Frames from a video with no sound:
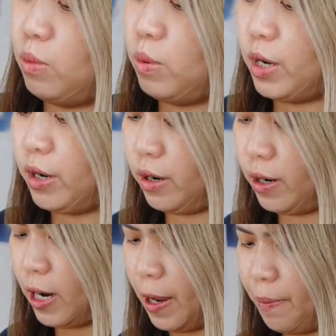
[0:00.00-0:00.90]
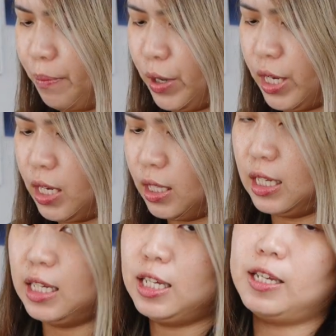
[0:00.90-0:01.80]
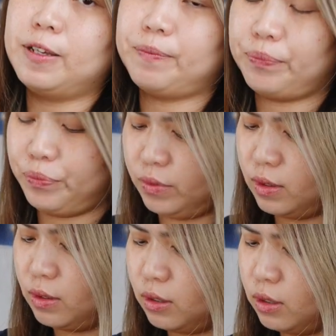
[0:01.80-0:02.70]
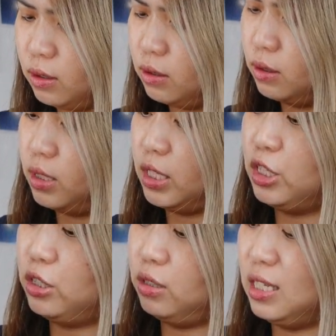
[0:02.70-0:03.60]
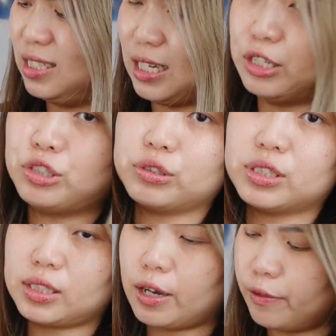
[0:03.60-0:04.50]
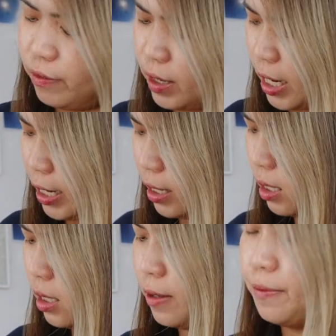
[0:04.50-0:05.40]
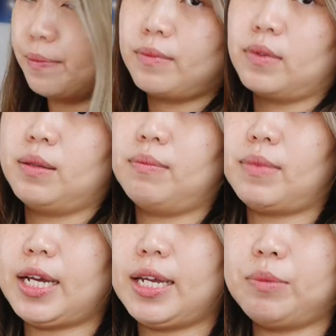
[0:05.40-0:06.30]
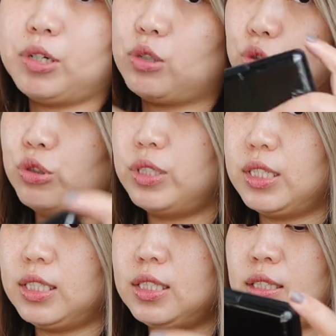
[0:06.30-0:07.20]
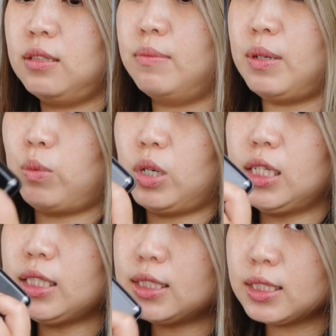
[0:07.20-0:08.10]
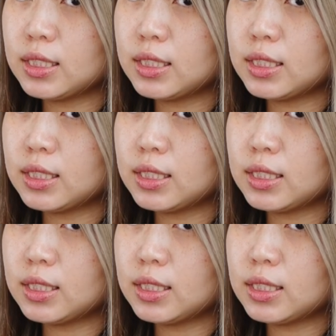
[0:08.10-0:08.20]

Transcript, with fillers: where I'm bringing the the essential stuff, like my I'm gonna go through this, my wallet.